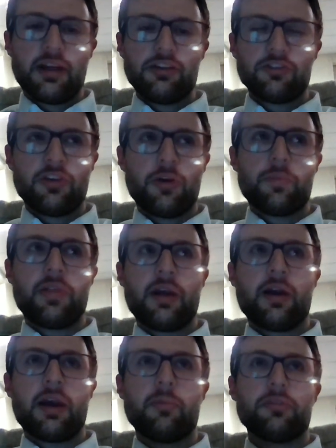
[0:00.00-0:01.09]
I just hope that they
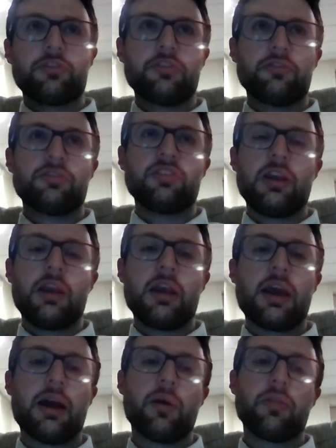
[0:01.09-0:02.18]
are able to see
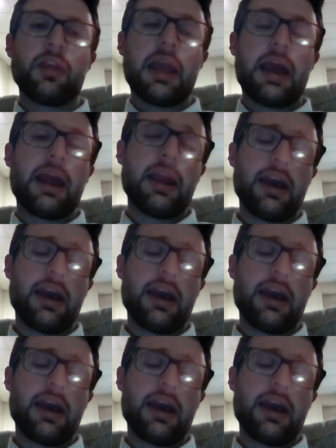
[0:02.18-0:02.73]
how the a,